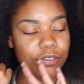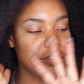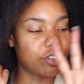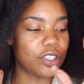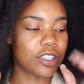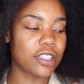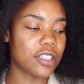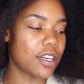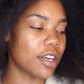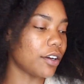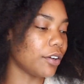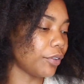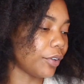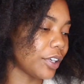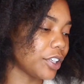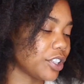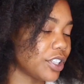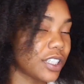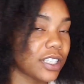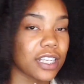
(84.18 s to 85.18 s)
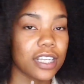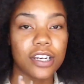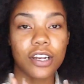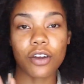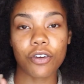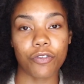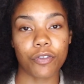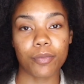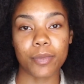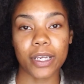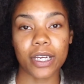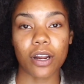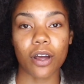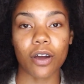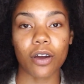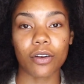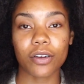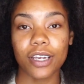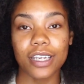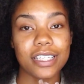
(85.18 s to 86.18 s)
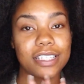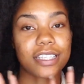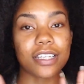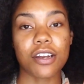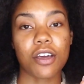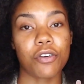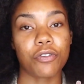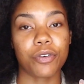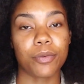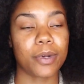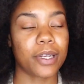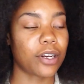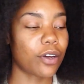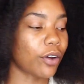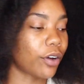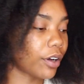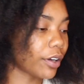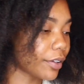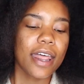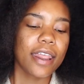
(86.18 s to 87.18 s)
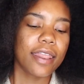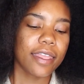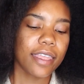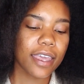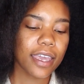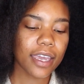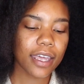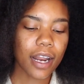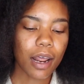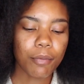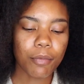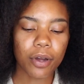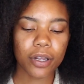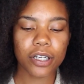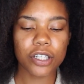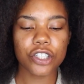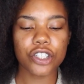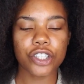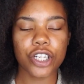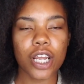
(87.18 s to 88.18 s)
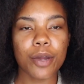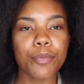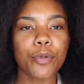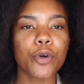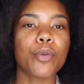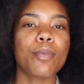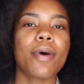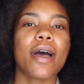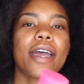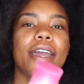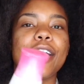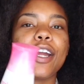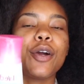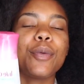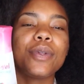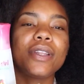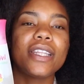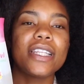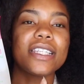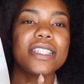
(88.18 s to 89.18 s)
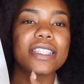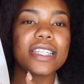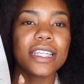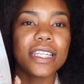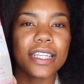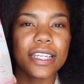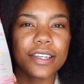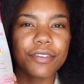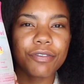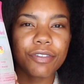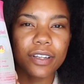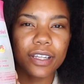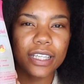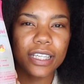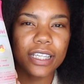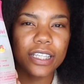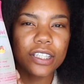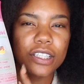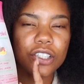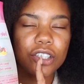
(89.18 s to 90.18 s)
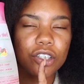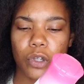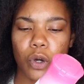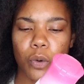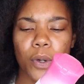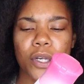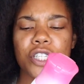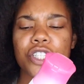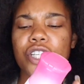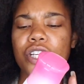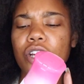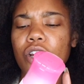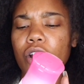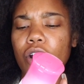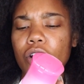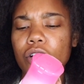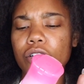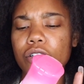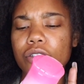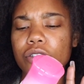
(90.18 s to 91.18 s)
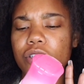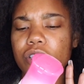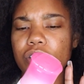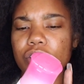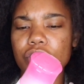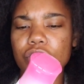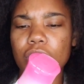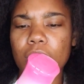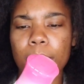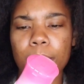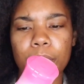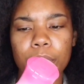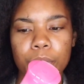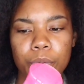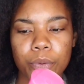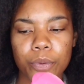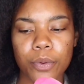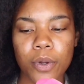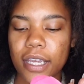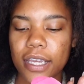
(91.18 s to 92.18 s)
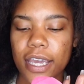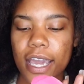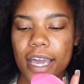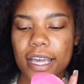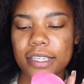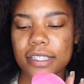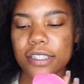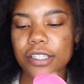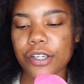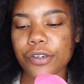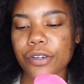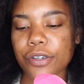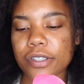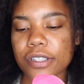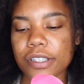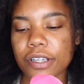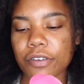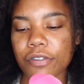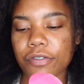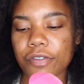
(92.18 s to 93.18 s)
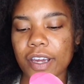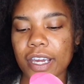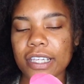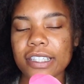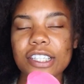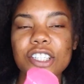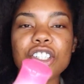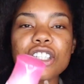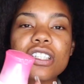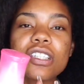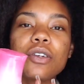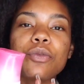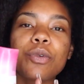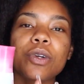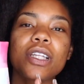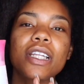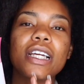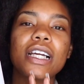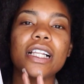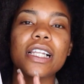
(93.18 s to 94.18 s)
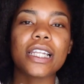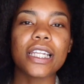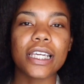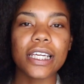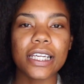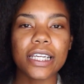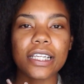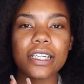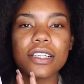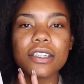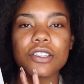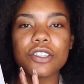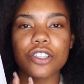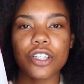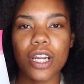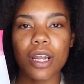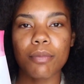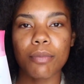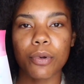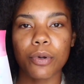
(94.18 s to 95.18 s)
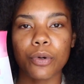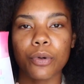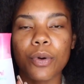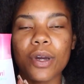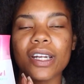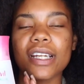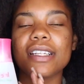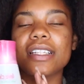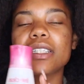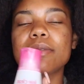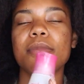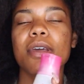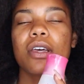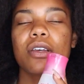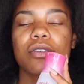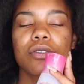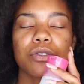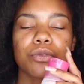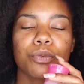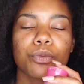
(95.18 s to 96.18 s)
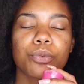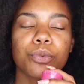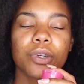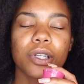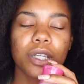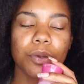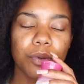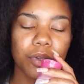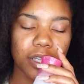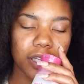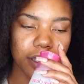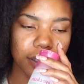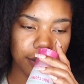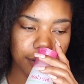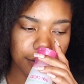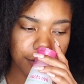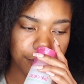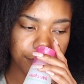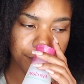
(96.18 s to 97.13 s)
Just no. It's just a no for me, dog. It's a no for me, dog. Then I'm going to shampoo my hair with this Live Clean Quenching Curls shampoo. It has 0 sulfates. It's just a really clean shampoo, and it smells really good.